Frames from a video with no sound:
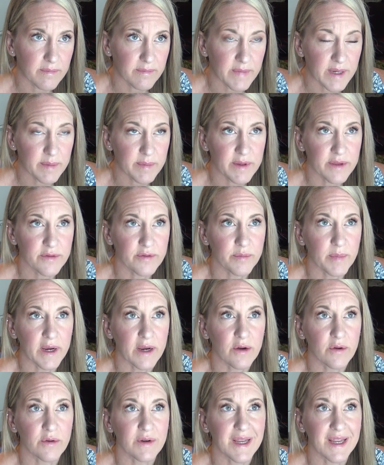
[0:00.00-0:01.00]
maybe through
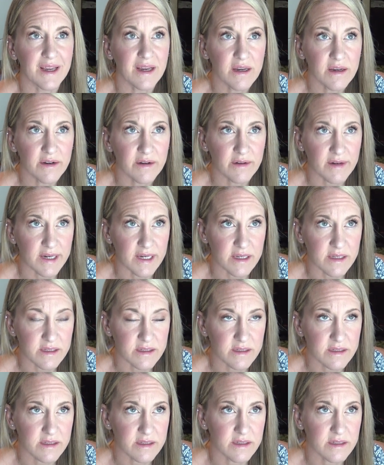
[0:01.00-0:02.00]
my own
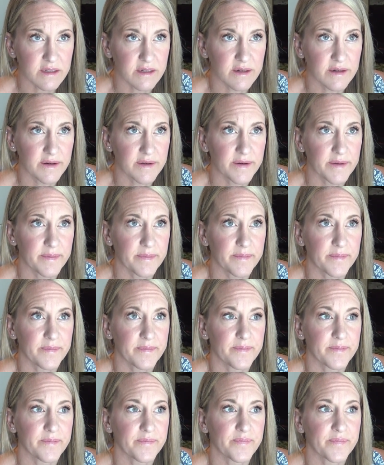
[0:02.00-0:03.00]
ignorance,
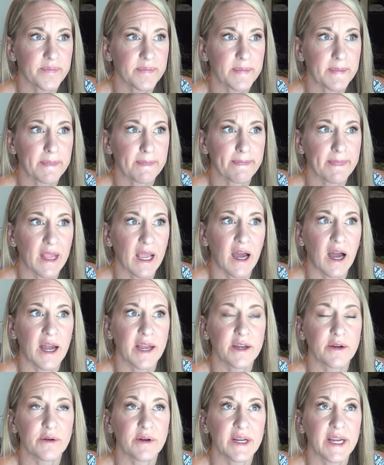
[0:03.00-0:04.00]

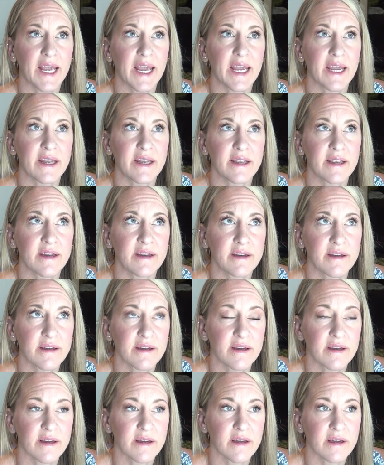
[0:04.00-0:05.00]
I created
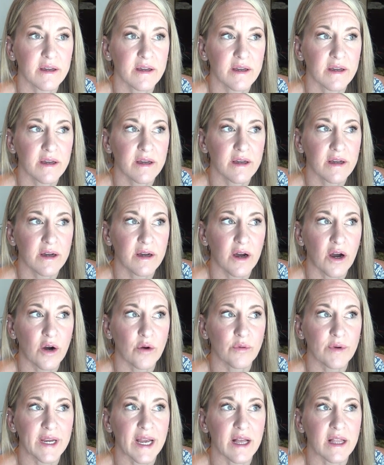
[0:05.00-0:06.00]

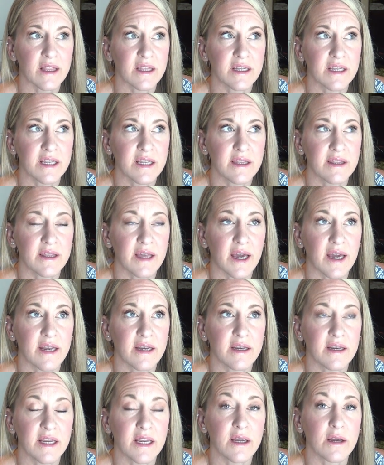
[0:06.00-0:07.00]
a reality that
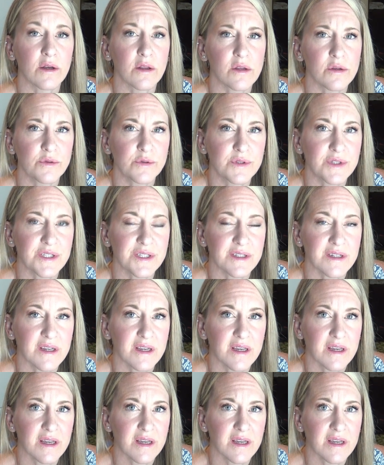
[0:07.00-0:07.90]
included